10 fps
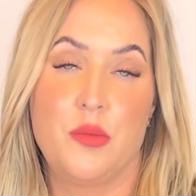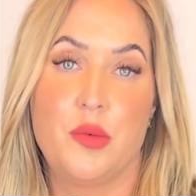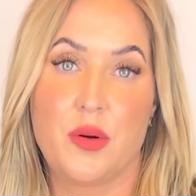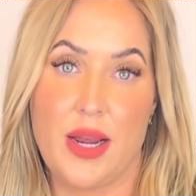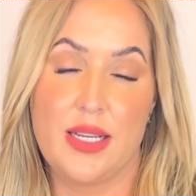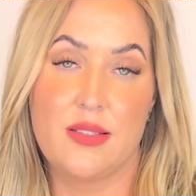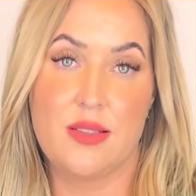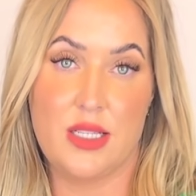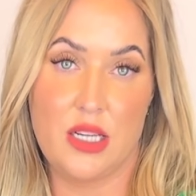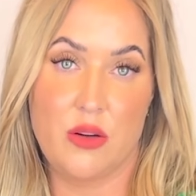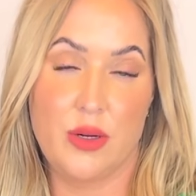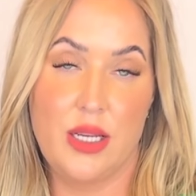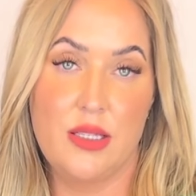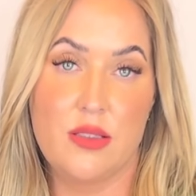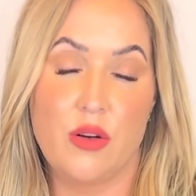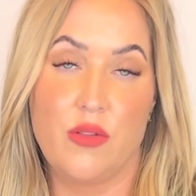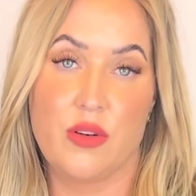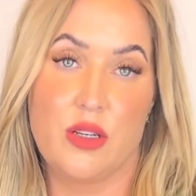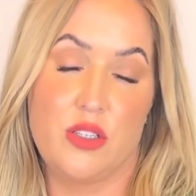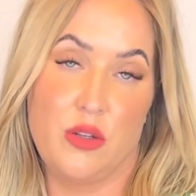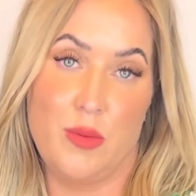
price decrease over a two